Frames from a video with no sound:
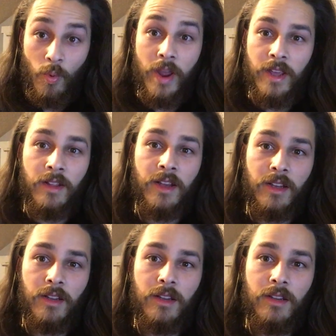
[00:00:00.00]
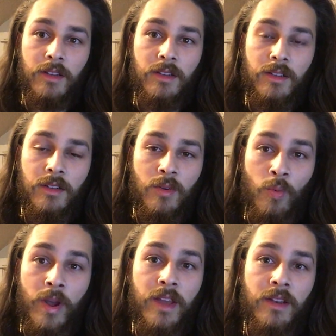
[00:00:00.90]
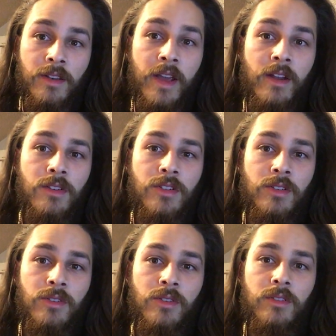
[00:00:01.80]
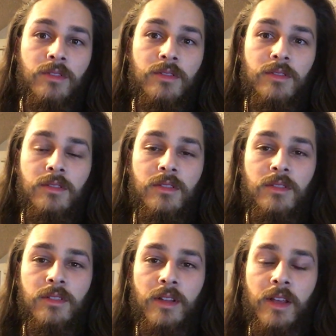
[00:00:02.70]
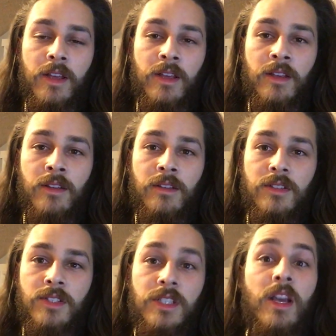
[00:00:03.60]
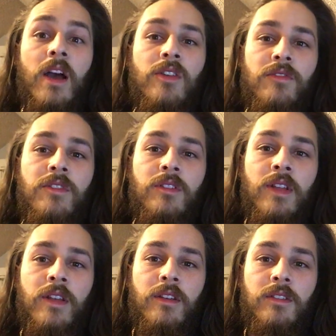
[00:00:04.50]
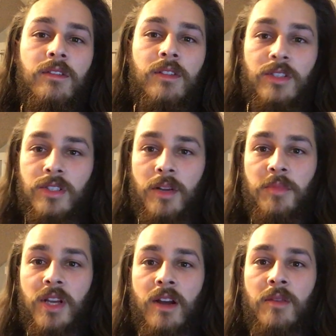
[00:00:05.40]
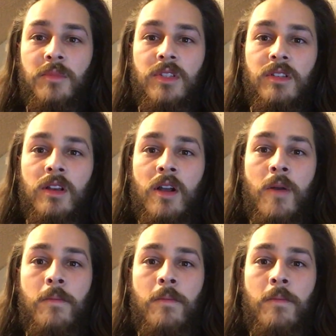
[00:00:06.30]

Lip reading: wait a day or two and see how you feel then. Because sometimes